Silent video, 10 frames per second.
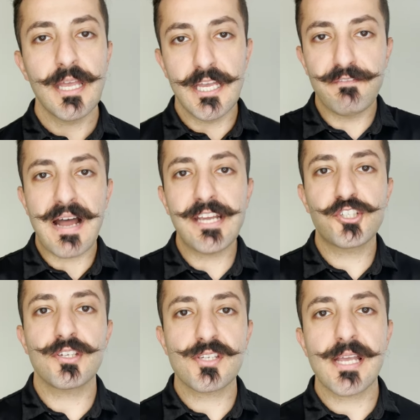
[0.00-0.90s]
if I
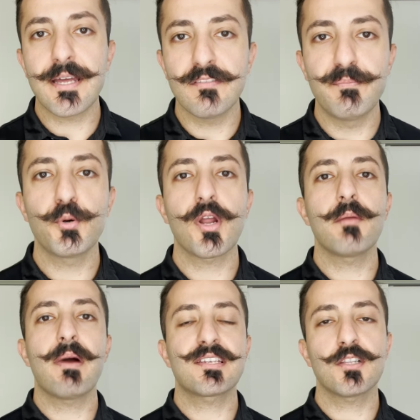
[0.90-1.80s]
just kind of put on
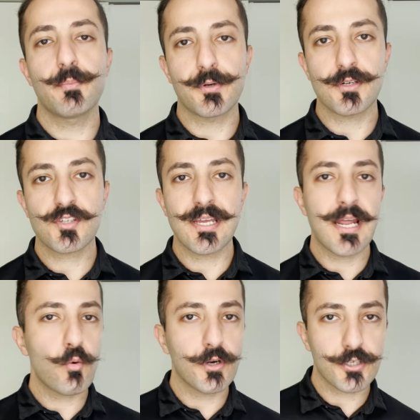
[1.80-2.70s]
my slippers and I wear